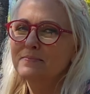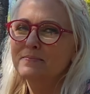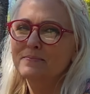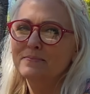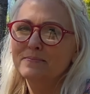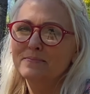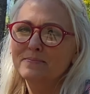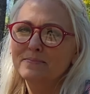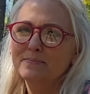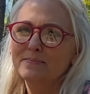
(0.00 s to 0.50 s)

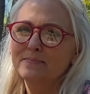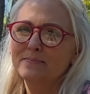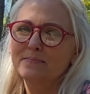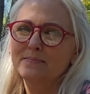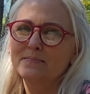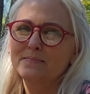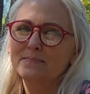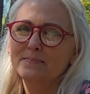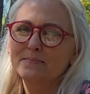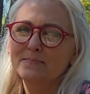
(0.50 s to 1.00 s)

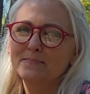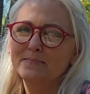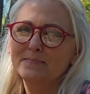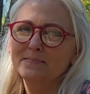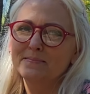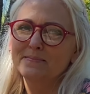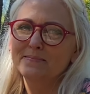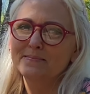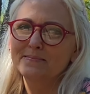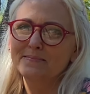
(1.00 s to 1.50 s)

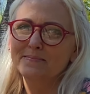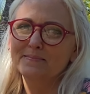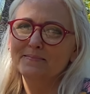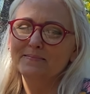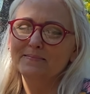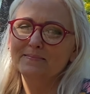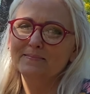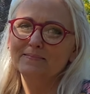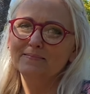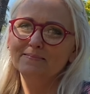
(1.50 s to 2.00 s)

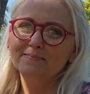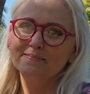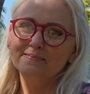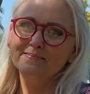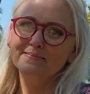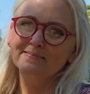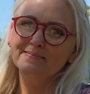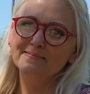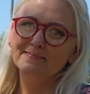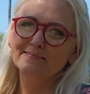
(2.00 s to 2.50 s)

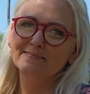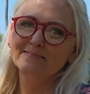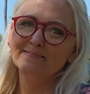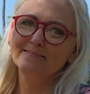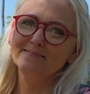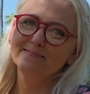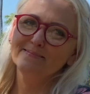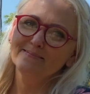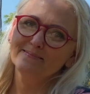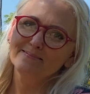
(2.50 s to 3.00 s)

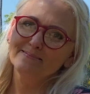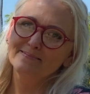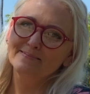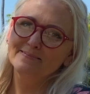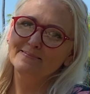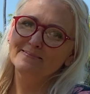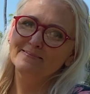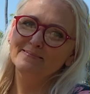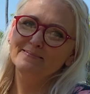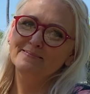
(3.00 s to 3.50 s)

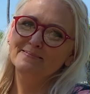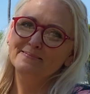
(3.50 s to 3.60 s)
No words are spoken by the person on screen.